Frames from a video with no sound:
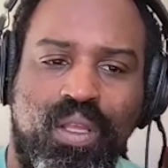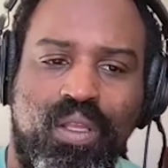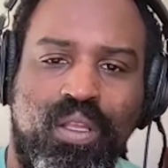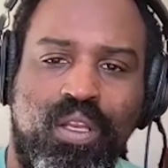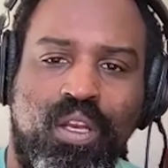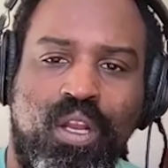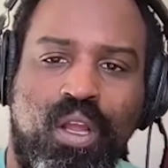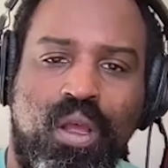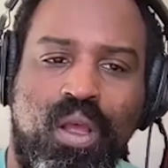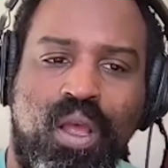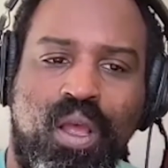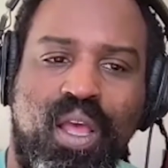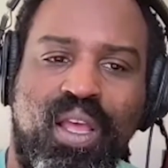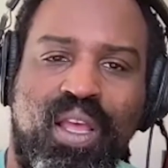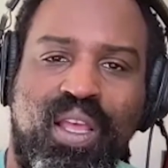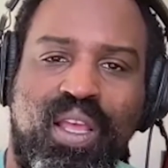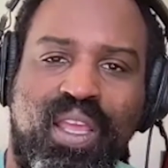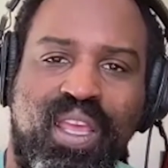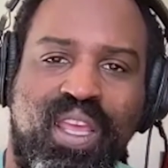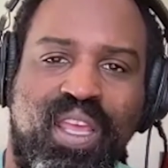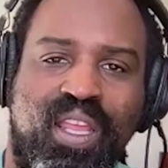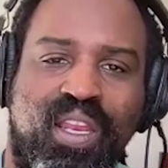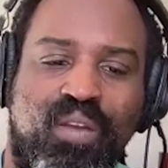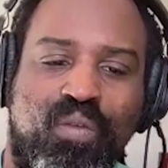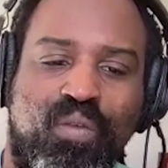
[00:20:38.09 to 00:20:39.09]
You know,
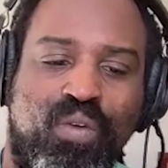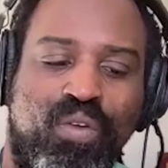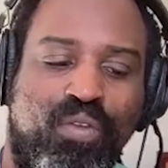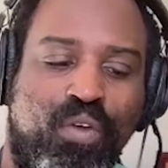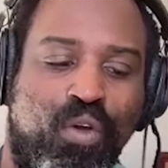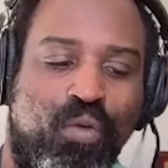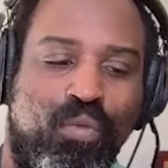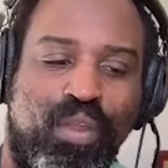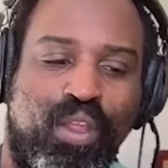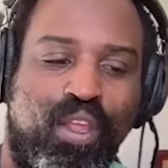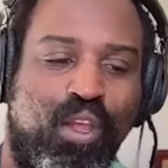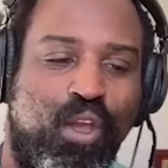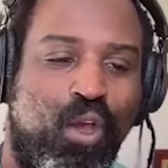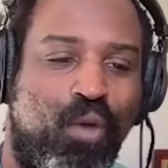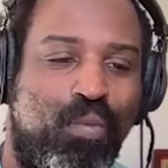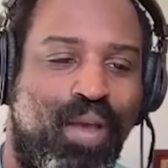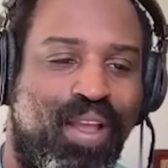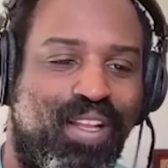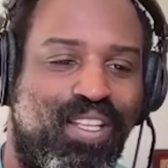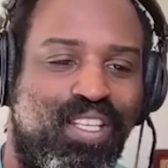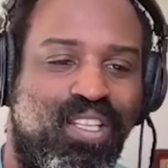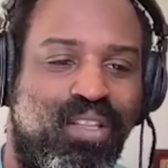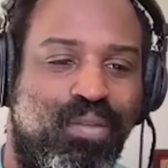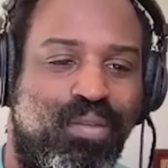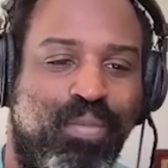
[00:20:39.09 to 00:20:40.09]
again, we can go
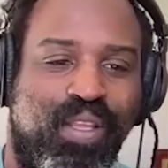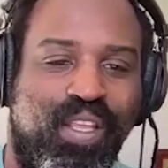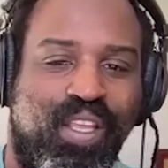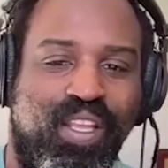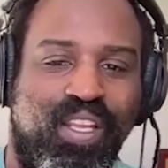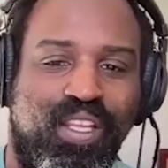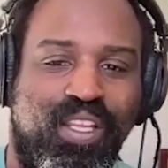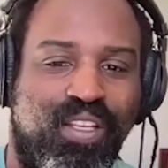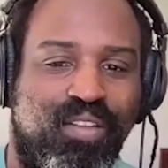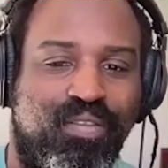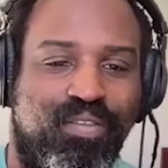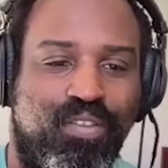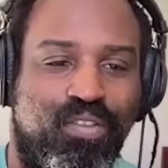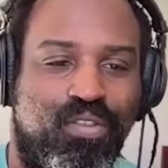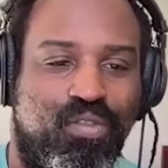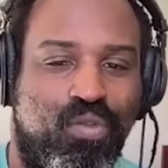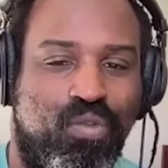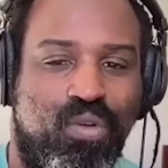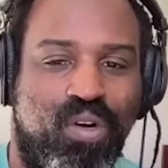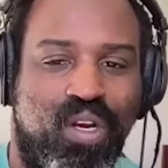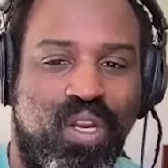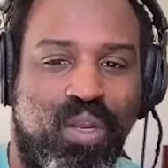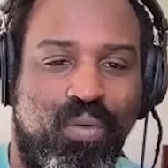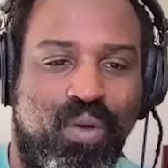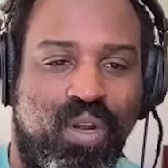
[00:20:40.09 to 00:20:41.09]
back to the beginning of the
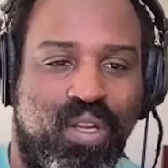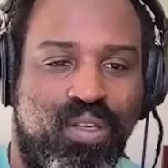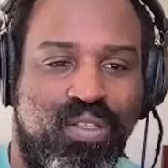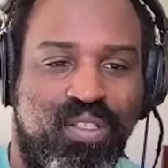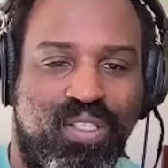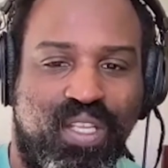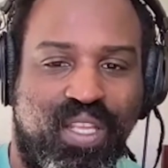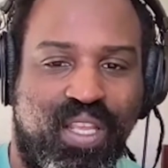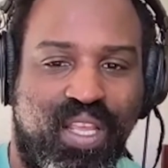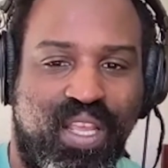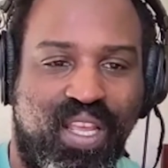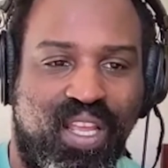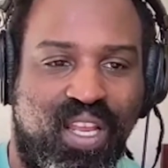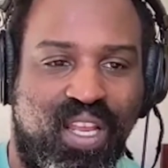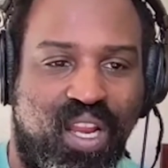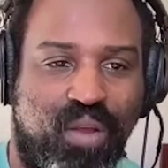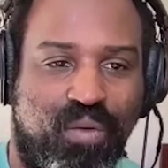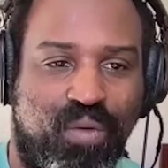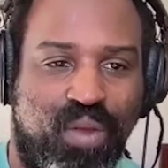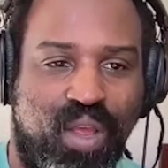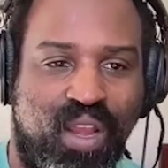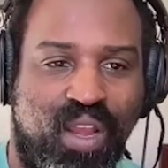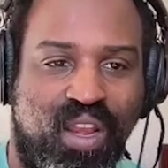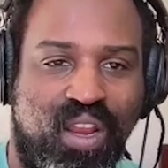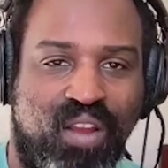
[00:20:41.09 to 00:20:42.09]
story. When I was a kid,
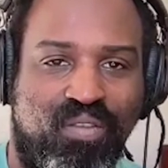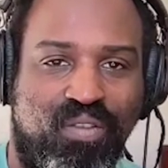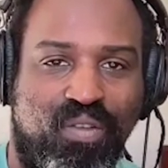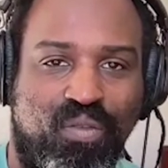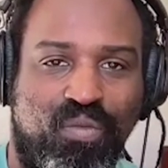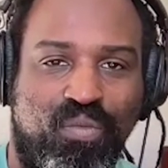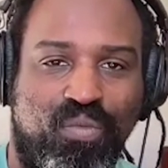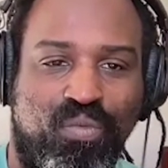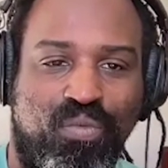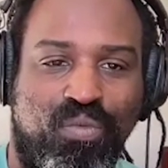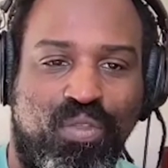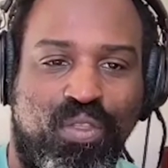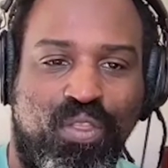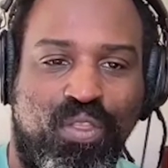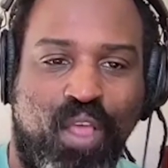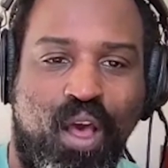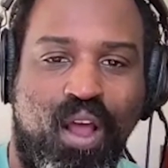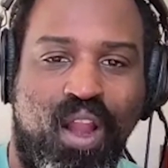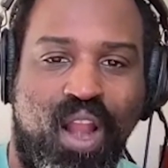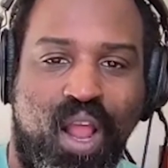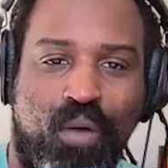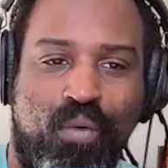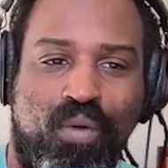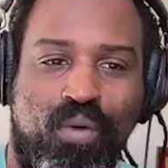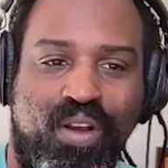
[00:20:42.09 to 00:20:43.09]
I never
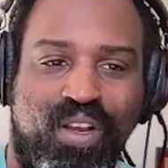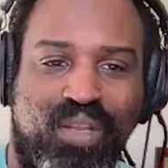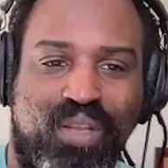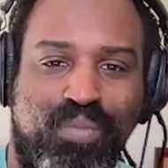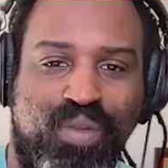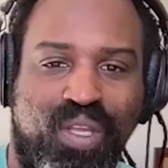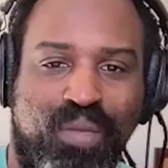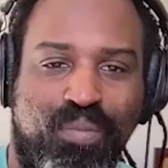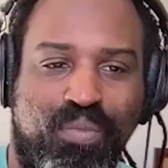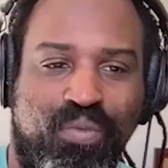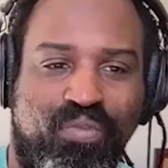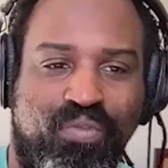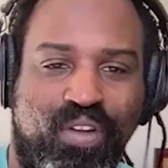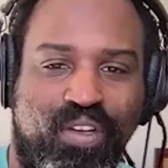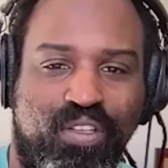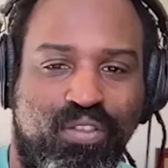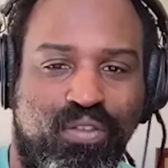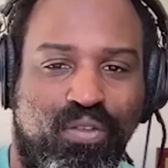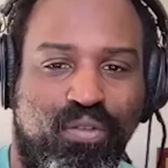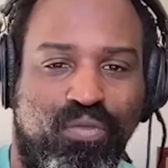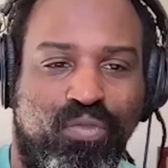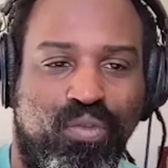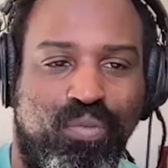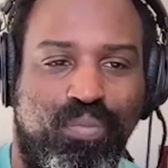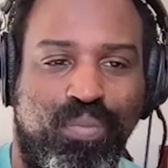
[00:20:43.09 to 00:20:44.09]
thought I wanted to be a
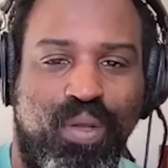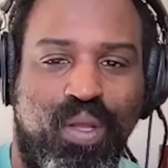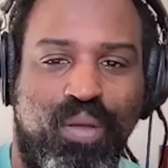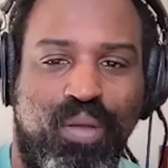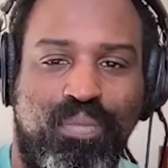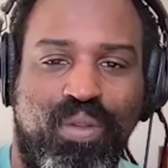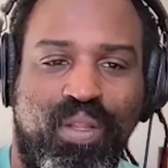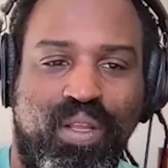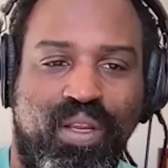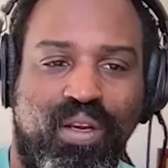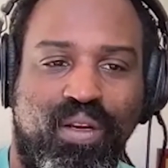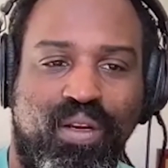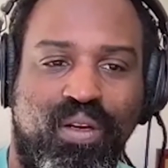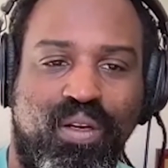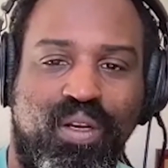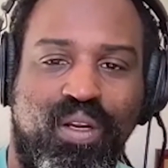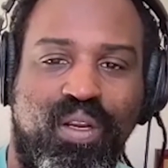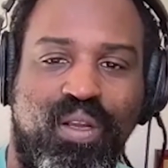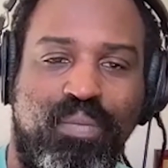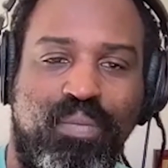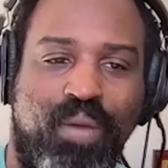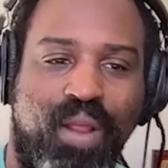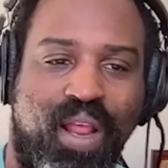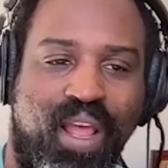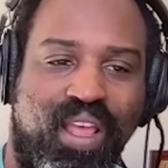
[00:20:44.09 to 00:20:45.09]
professional football player,
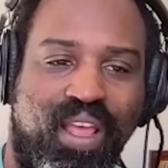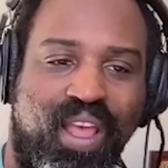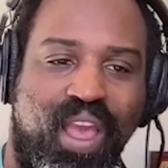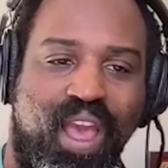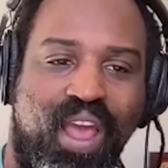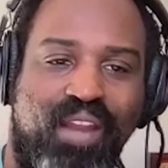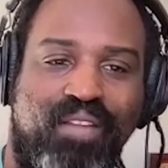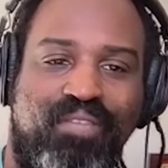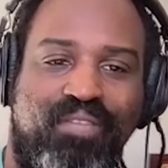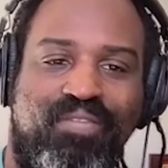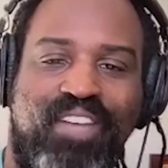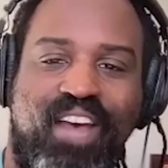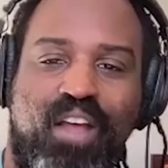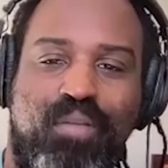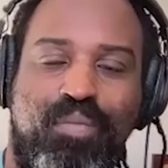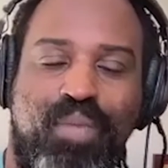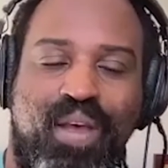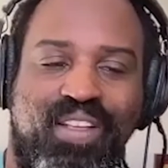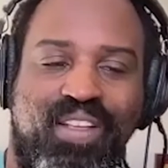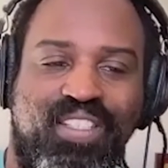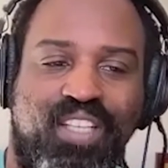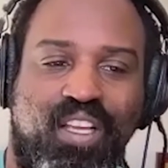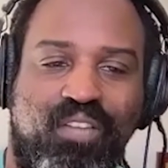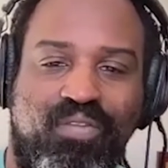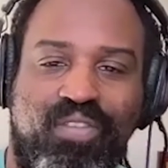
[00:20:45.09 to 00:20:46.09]
but I kind of found
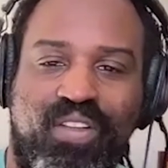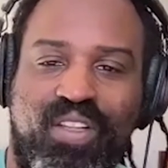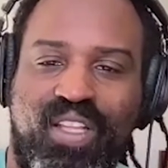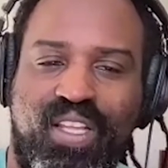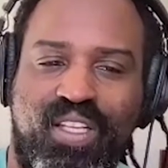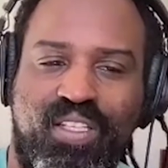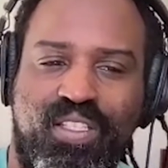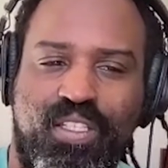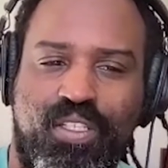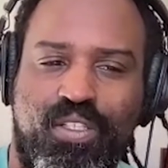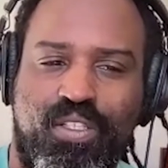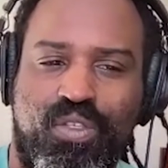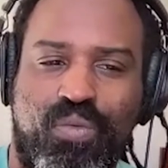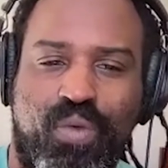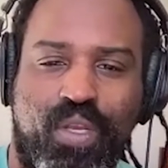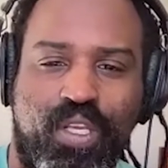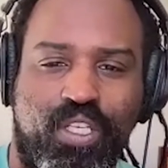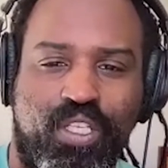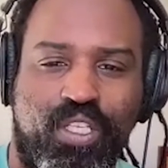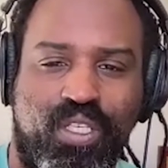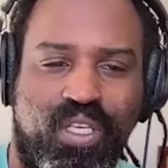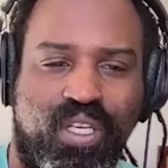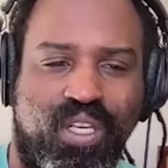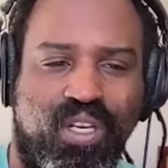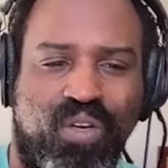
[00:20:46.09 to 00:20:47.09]
myself in that
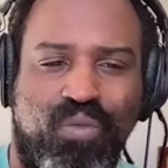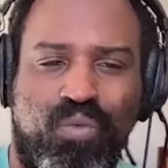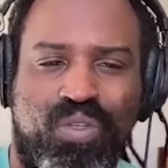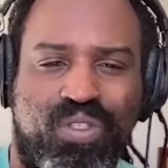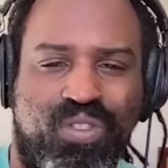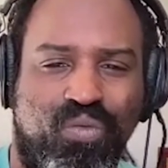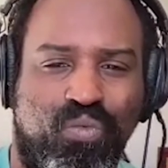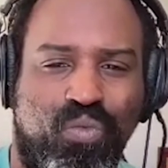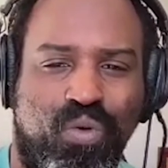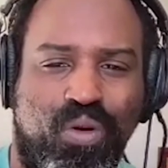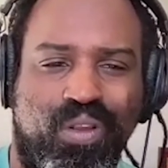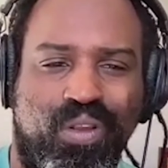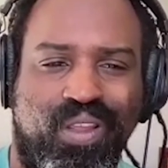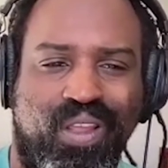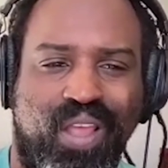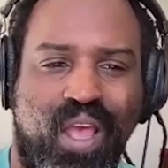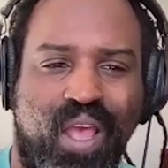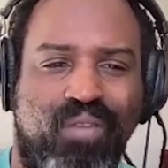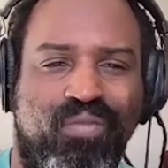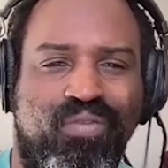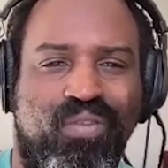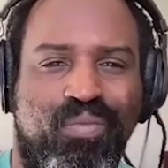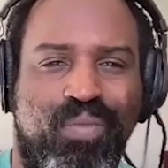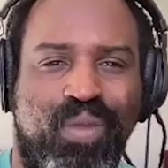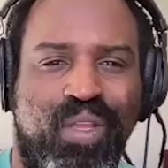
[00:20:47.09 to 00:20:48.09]
situation and it wasn't working
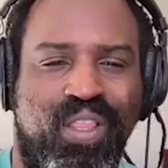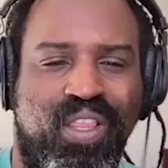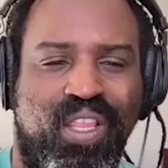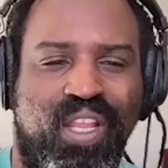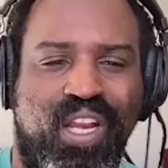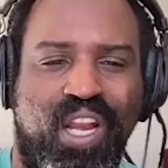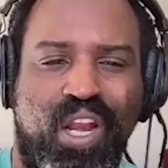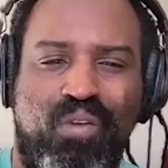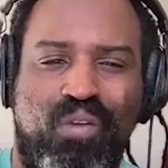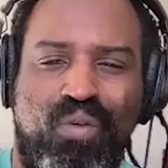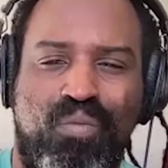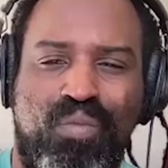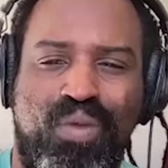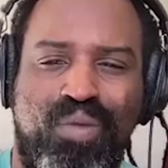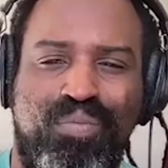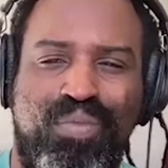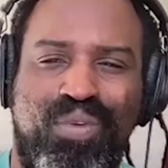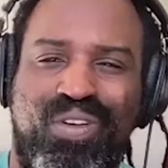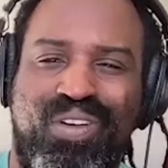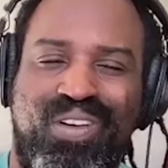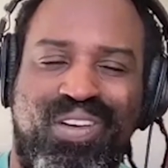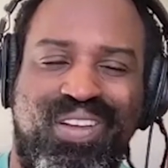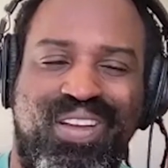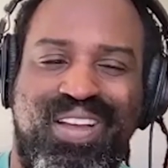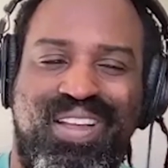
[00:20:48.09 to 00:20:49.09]
out for me. And then I
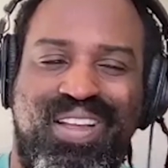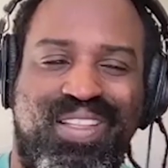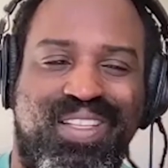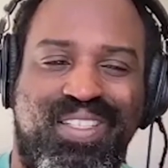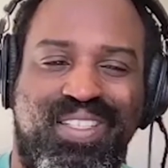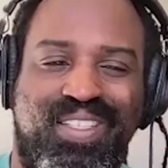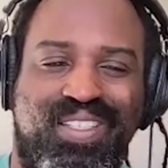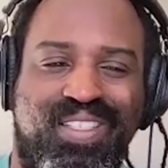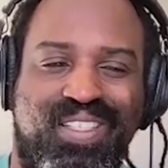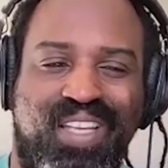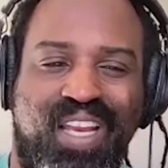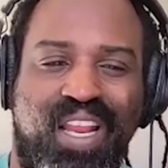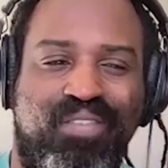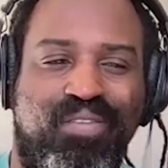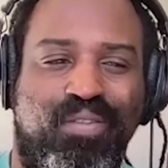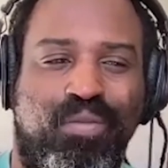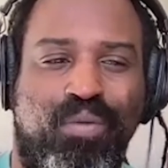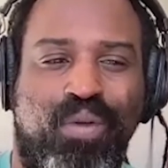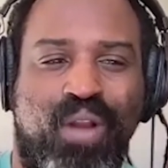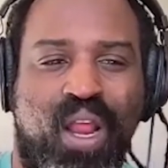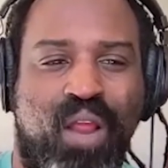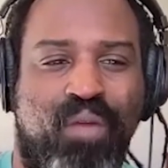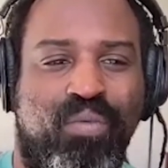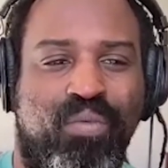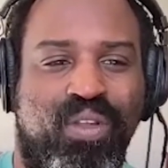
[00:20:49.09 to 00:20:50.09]
remembered this isn't ever
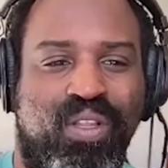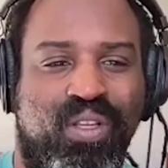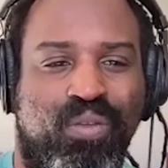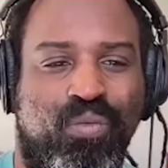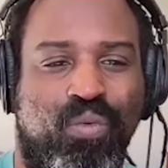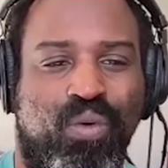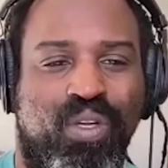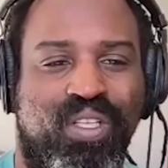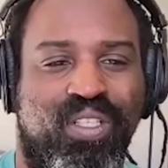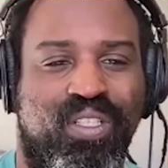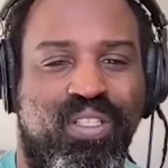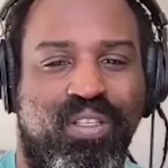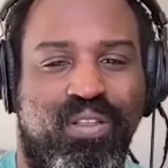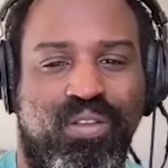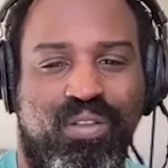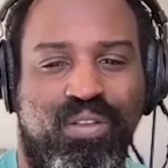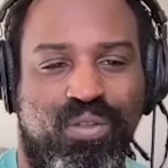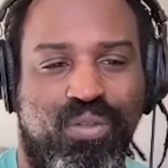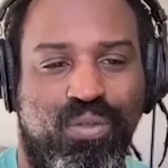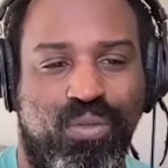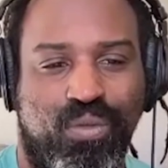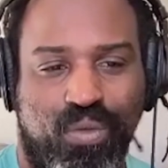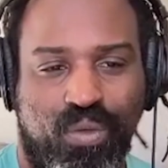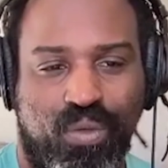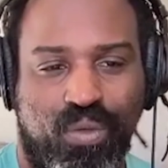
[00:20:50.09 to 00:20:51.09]
what I really wanted to do.